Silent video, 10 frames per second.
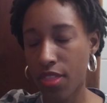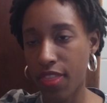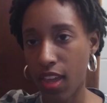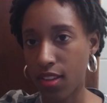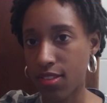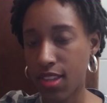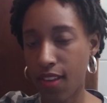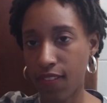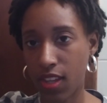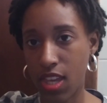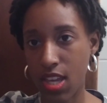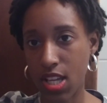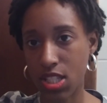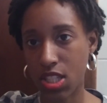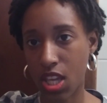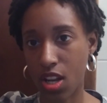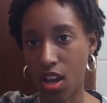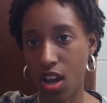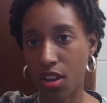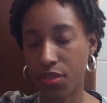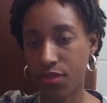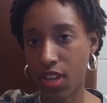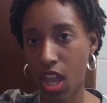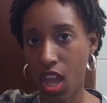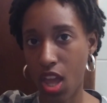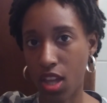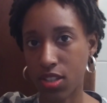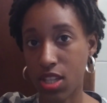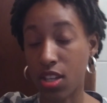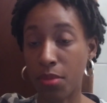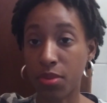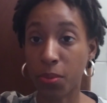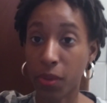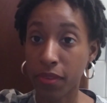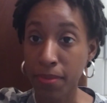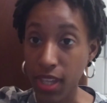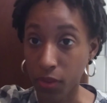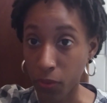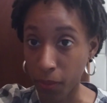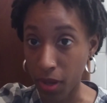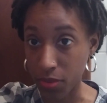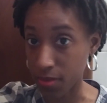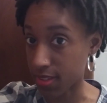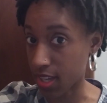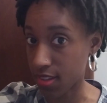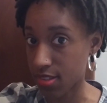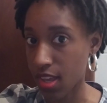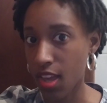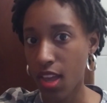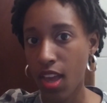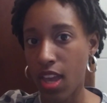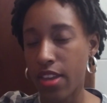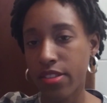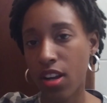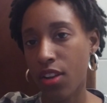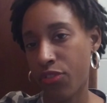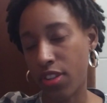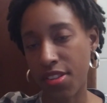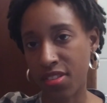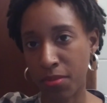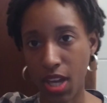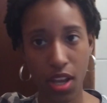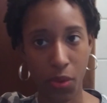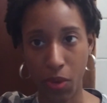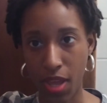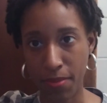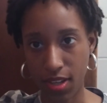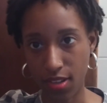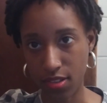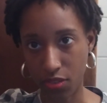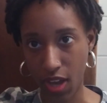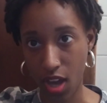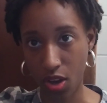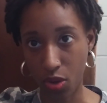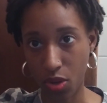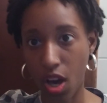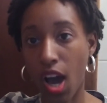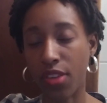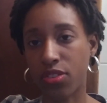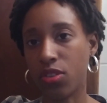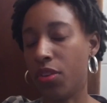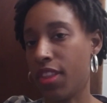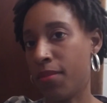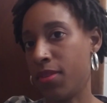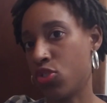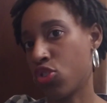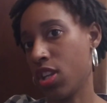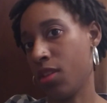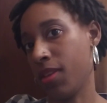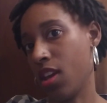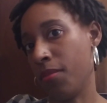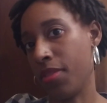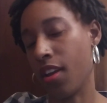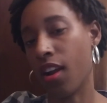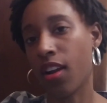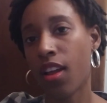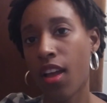Thanksgiving, he gets laid off and he comes to work with me in Orwell, which is nice. He's already feeling some kind of way because of how hostile they've been treating me up there.